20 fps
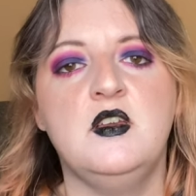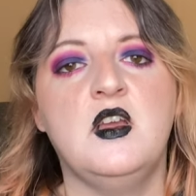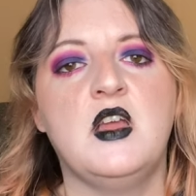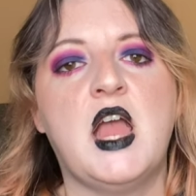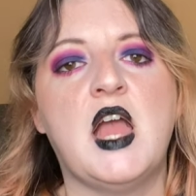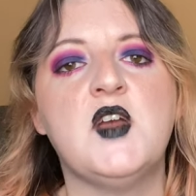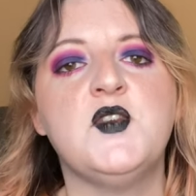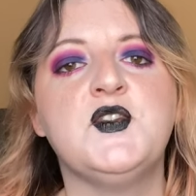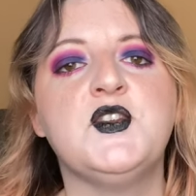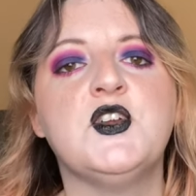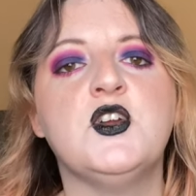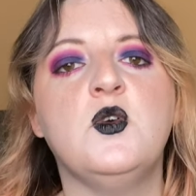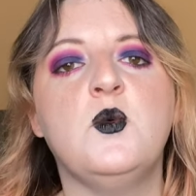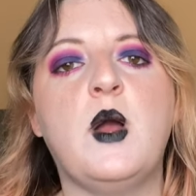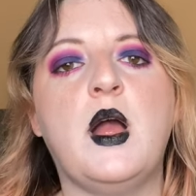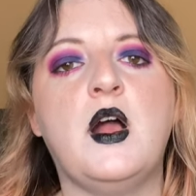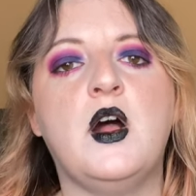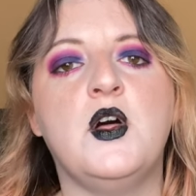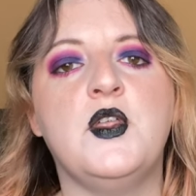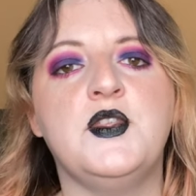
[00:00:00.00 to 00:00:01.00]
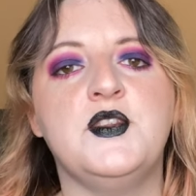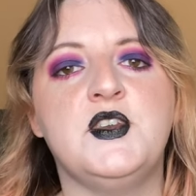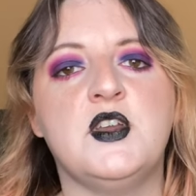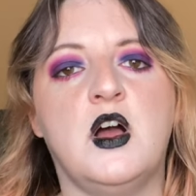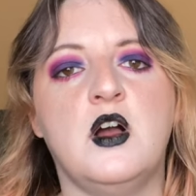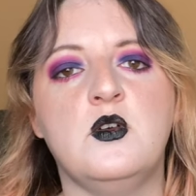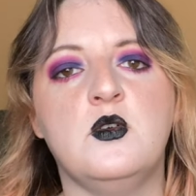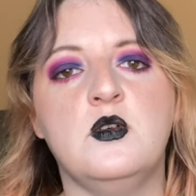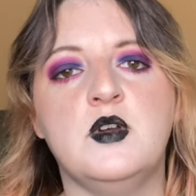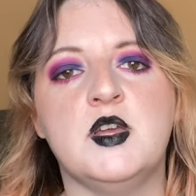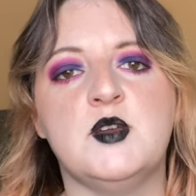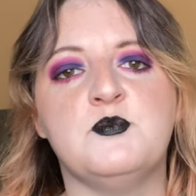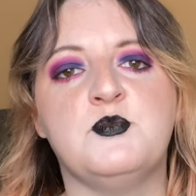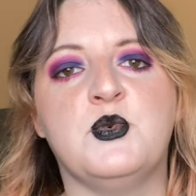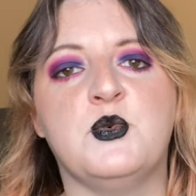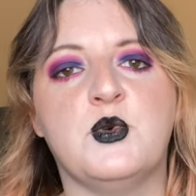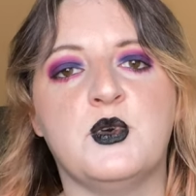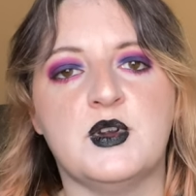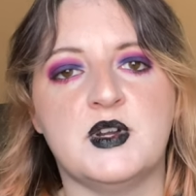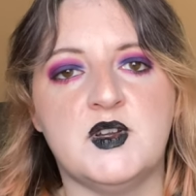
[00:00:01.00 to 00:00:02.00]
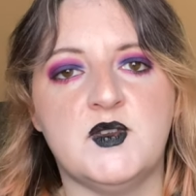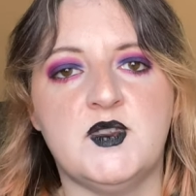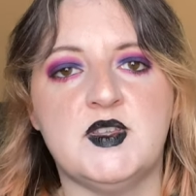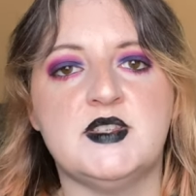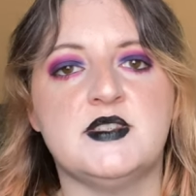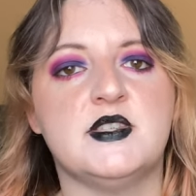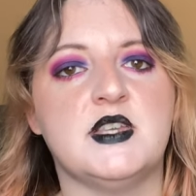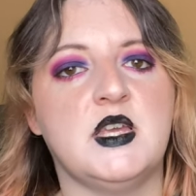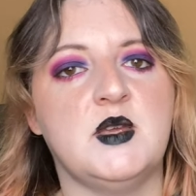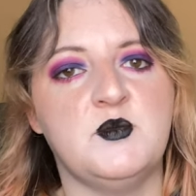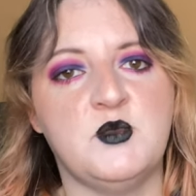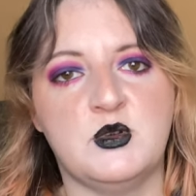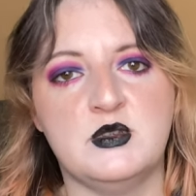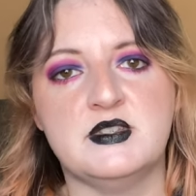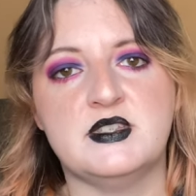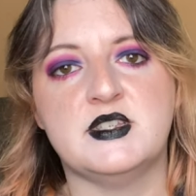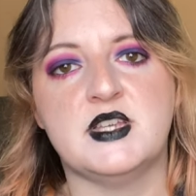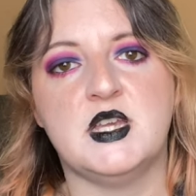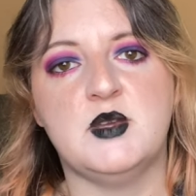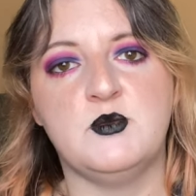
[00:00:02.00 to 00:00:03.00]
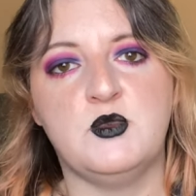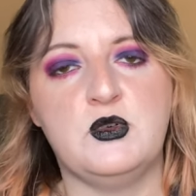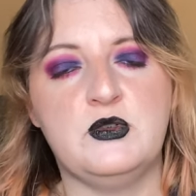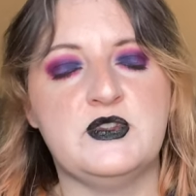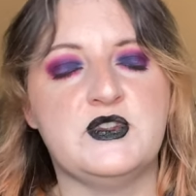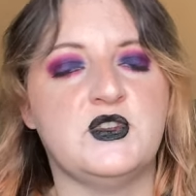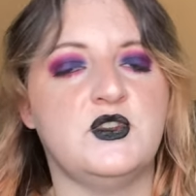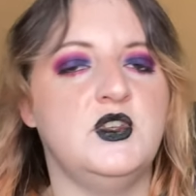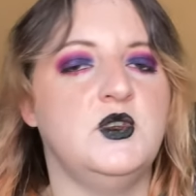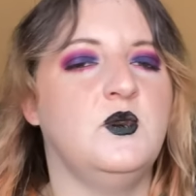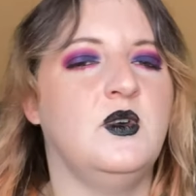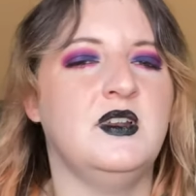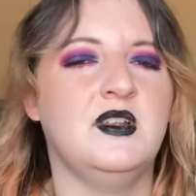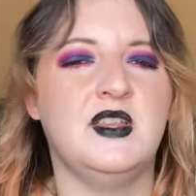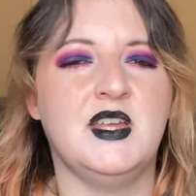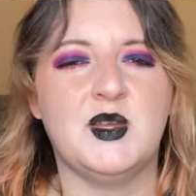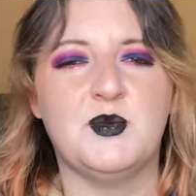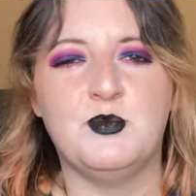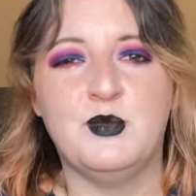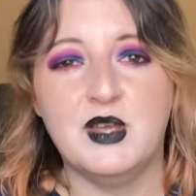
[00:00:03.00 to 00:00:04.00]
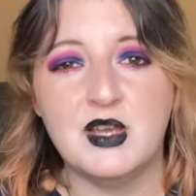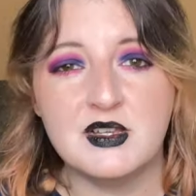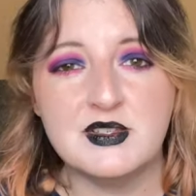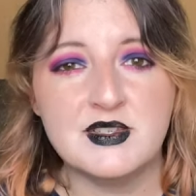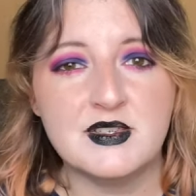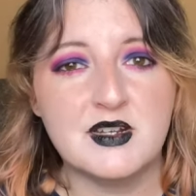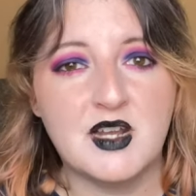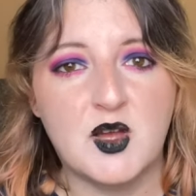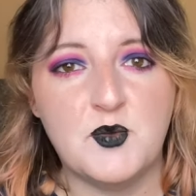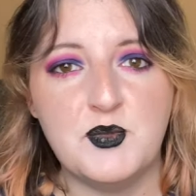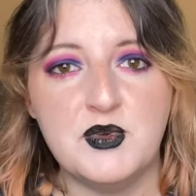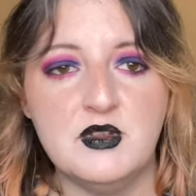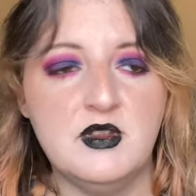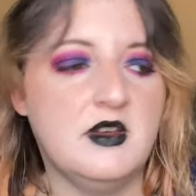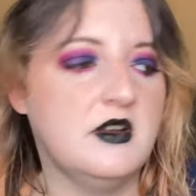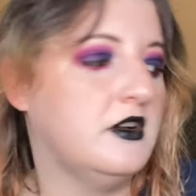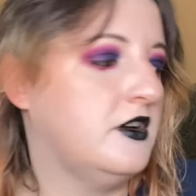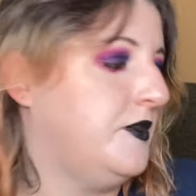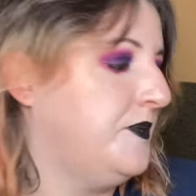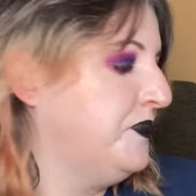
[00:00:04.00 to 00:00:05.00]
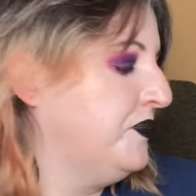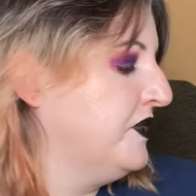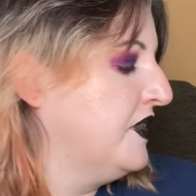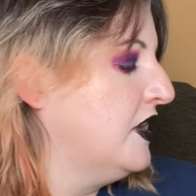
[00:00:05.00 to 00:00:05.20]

After a while, the dog will get bored of the same old, so you wanna like mix it up a little.